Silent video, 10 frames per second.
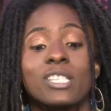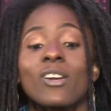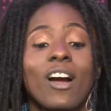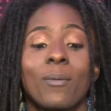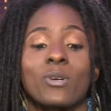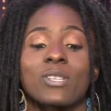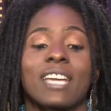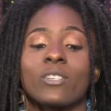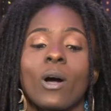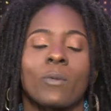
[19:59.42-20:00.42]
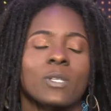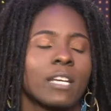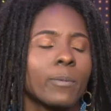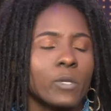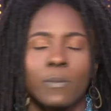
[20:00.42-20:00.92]
you almost
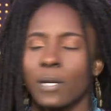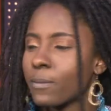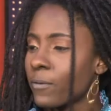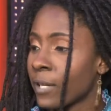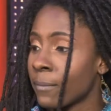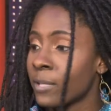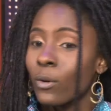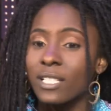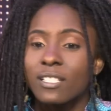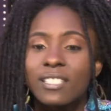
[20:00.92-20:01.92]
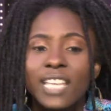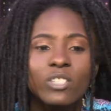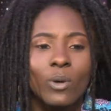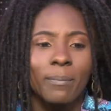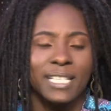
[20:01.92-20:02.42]
end up responsible for them. They're going to send
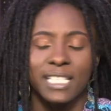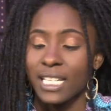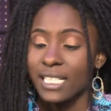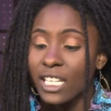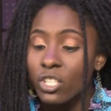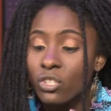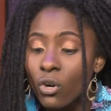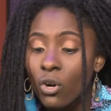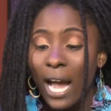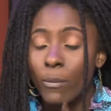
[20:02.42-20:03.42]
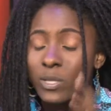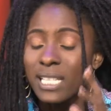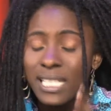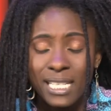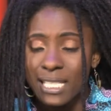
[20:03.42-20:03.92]
you a message and say, you know, I was
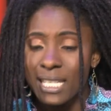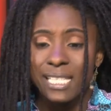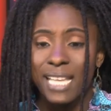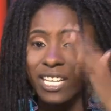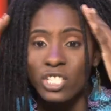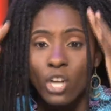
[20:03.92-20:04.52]
listening to this and